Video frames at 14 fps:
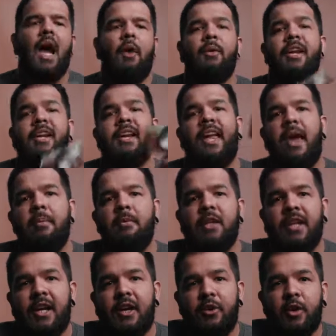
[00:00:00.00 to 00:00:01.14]
I wanted a camera
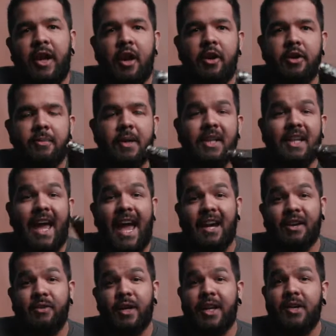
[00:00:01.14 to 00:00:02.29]
that I could carry with me that
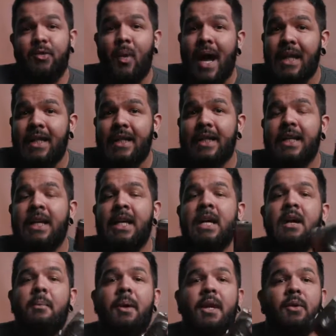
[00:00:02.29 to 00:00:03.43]
had great quality,
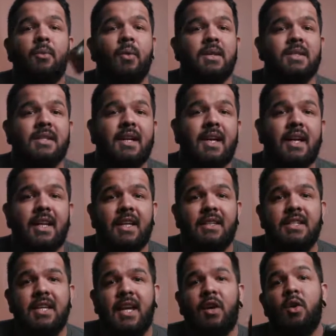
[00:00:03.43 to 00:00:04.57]
but it wasn't gonna
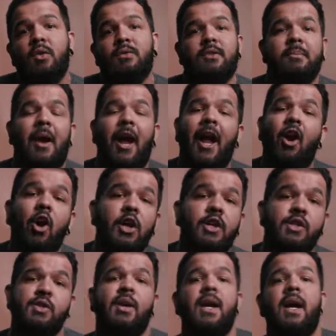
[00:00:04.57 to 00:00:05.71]
take over my hard
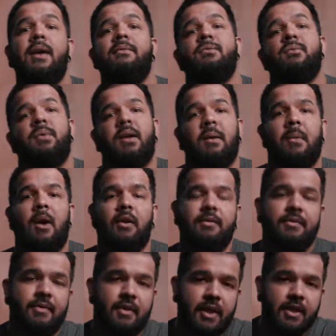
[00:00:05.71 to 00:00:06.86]
drives with the amount of
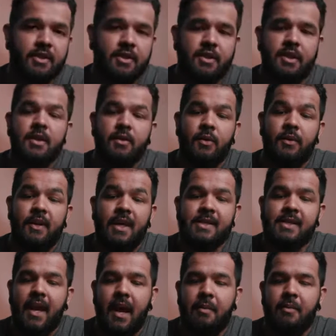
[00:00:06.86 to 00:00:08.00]
footage. So this
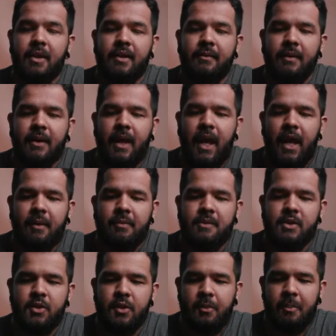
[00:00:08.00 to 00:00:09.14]
camera came
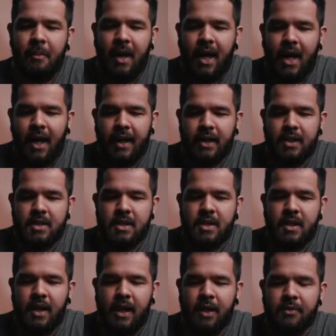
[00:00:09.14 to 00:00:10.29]
to mind.
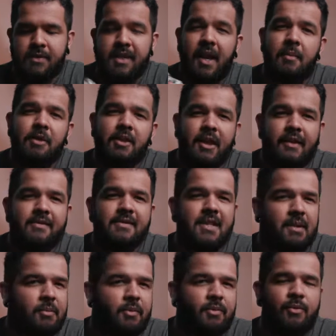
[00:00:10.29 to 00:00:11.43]
It was a camera that I've
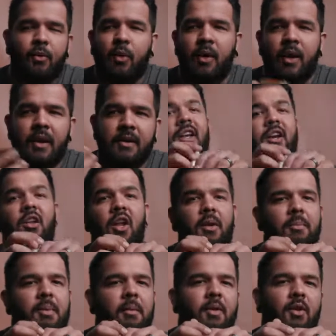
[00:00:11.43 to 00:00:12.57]
seen before. I think a lot of
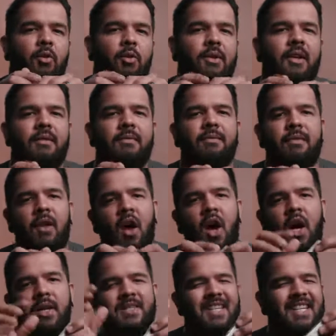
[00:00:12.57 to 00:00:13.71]
people who did
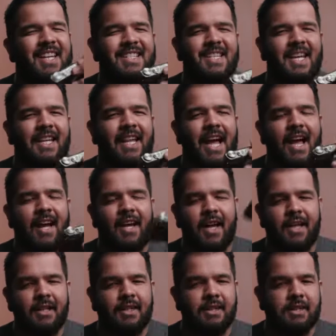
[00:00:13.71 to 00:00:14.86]
vlogs and things like that kind
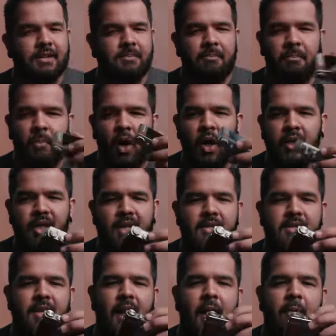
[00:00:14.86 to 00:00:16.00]
of bought
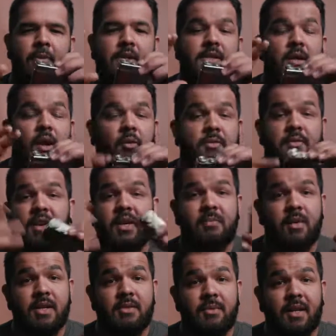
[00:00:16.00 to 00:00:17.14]
this camera, so I was very
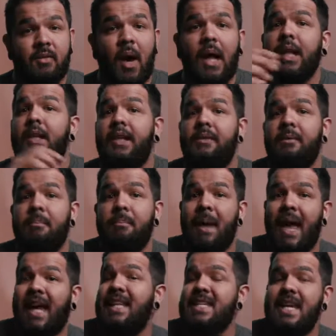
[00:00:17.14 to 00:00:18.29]
impressed with the quality
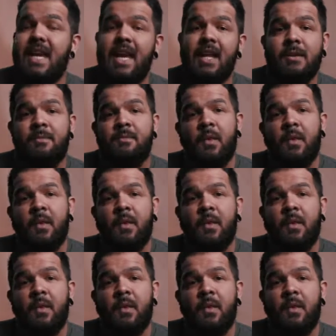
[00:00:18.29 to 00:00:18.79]
back then.